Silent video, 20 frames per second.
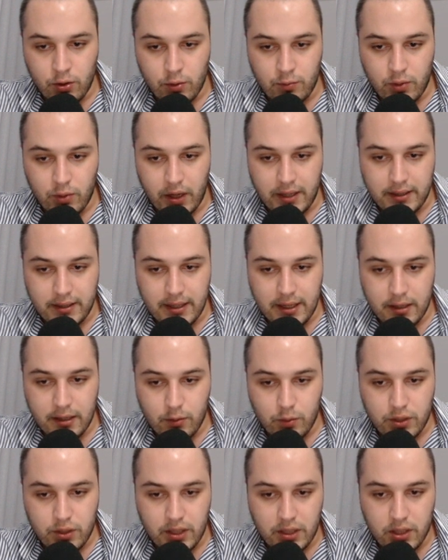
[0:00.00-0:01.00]
right there
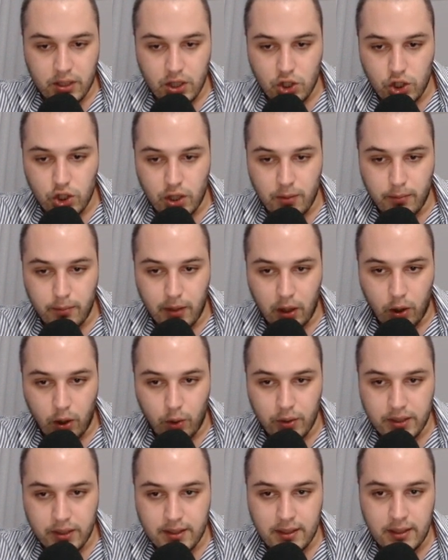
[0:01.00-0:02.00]
with a kitchen
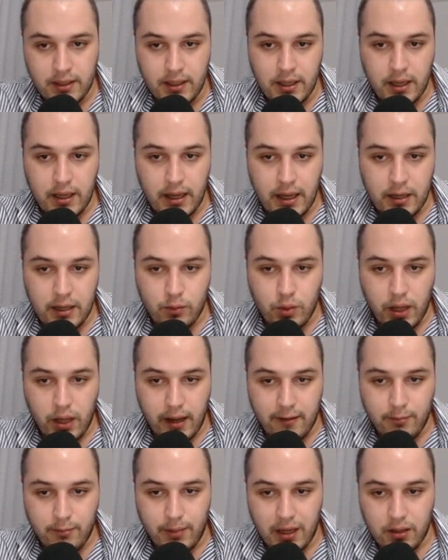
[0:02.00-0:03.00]
below it, and we
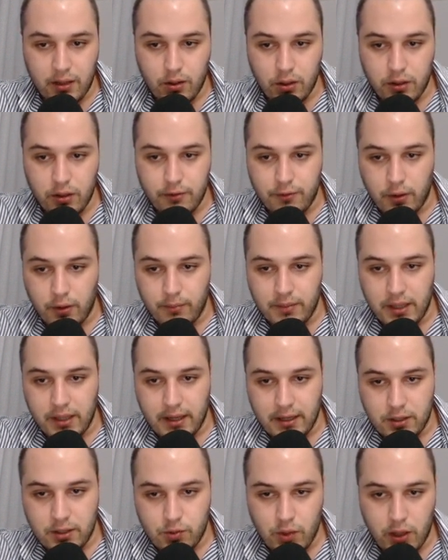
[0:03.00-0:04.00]
have balcony from there
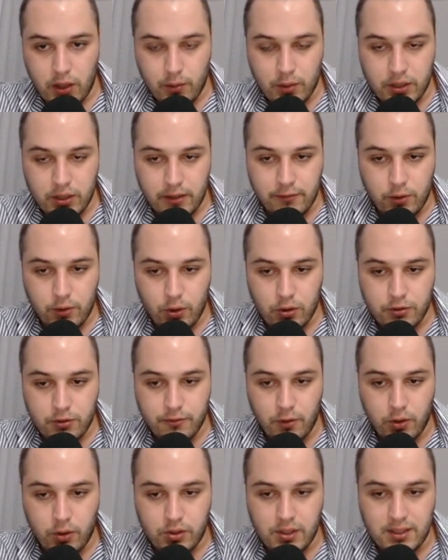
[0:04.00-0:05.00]
as well, with of course
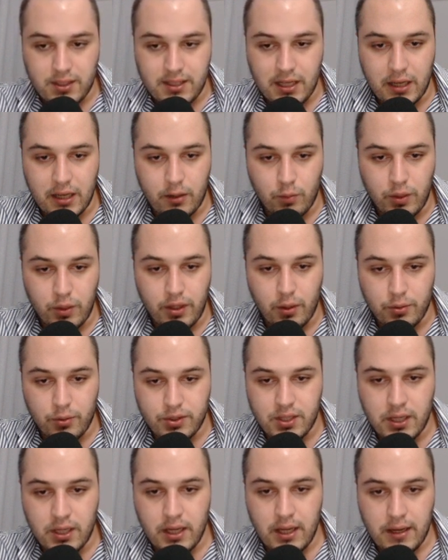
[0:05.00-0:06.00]
floor-to-ceiling
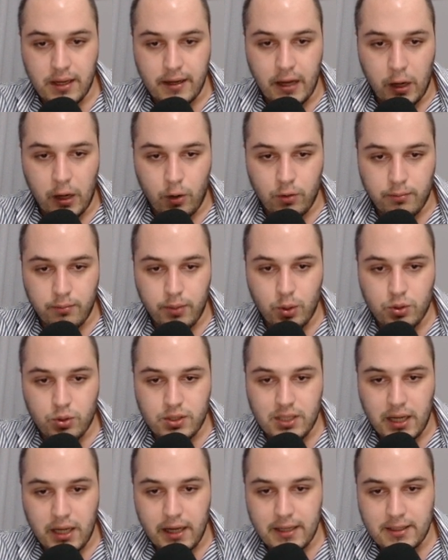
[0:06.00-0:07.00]
windows. Now on both
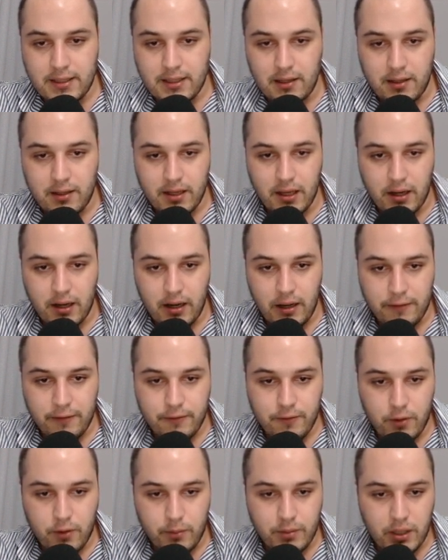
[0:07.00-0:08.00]
sides here, left
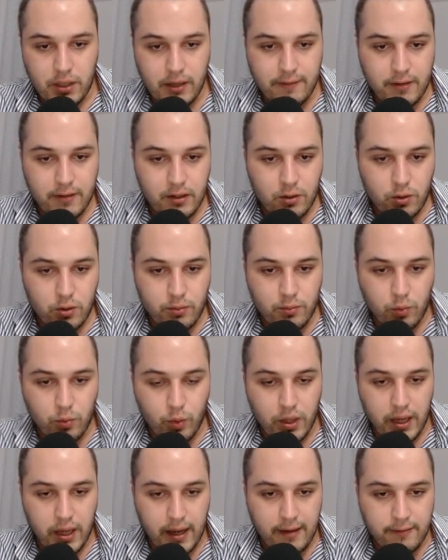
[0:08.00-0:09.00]
from the living room,
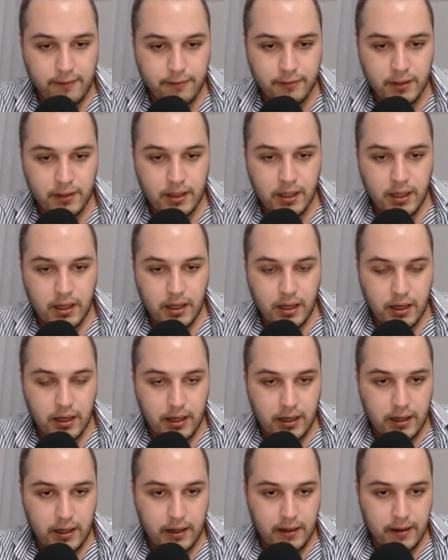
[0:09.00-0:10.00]
we have
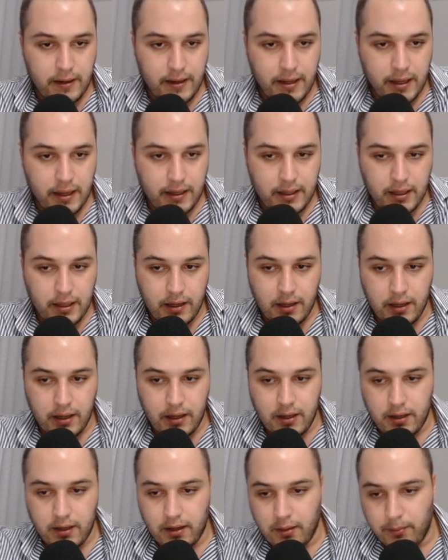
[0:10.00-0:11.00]

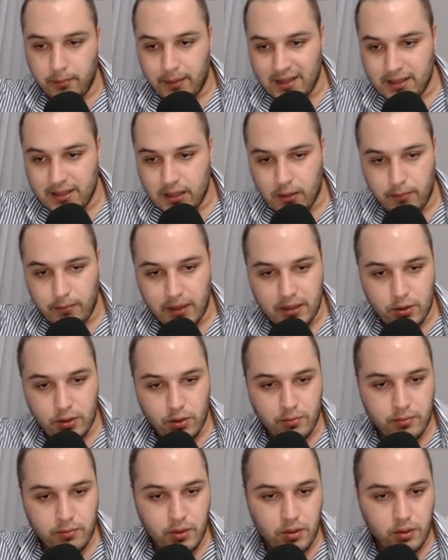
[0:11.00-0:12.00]
a master
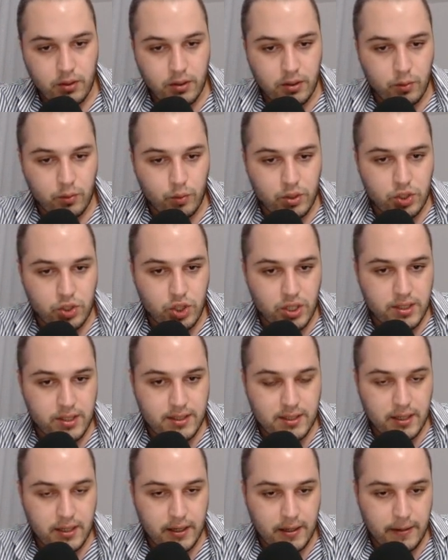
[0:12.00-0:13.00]
bedroom, which
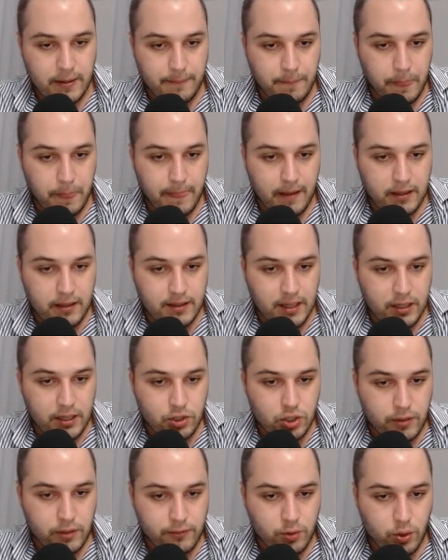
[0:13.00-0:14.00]
is
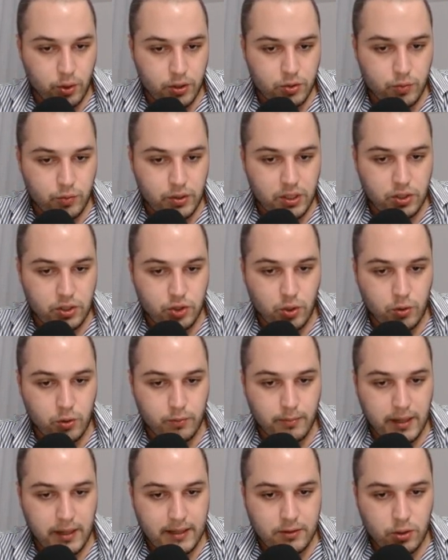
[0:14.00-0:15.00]
attached of course with its own
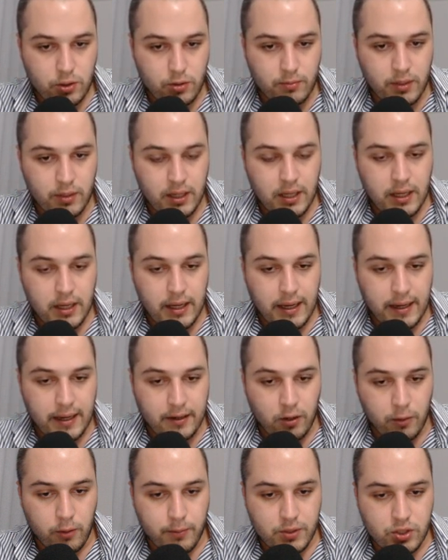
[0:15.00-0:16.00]
bathroom, and
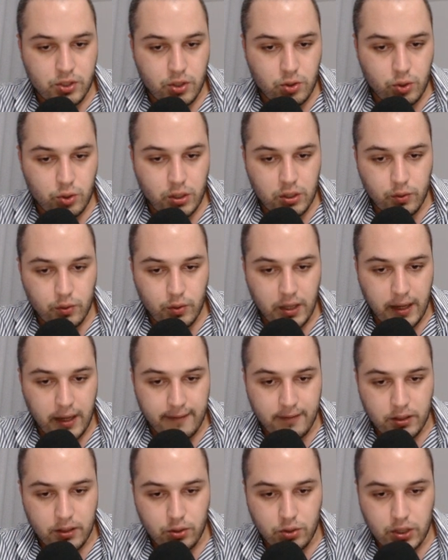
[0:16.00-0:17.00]
opposite to it we
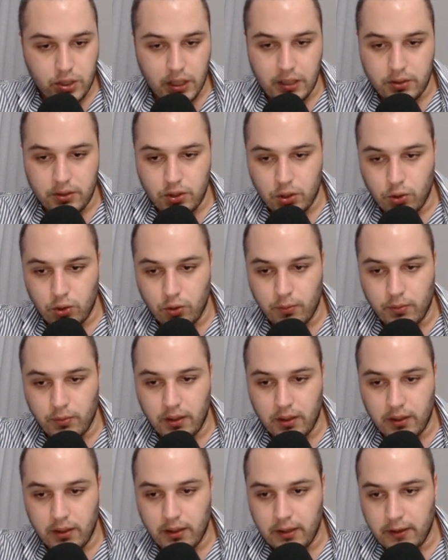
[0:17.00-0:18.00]
have a utility room,
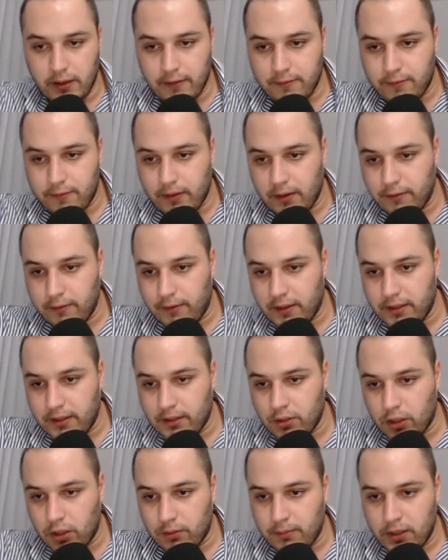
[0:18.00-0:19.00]
if I did
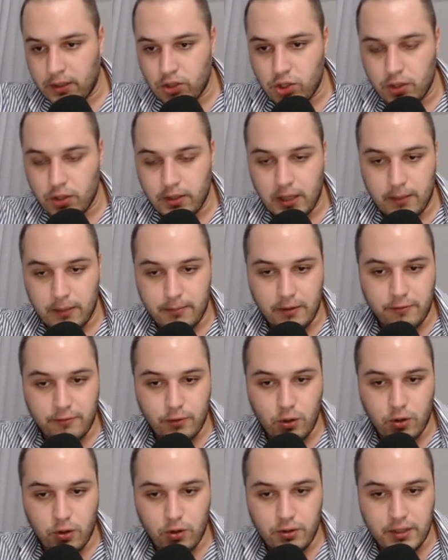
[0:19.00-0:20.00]
not mention that
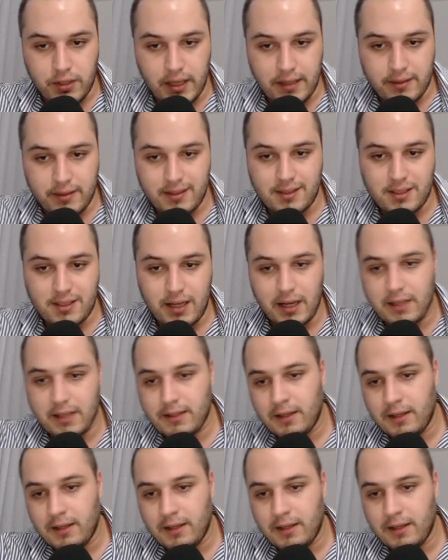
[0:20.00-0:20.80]
before. On the other side,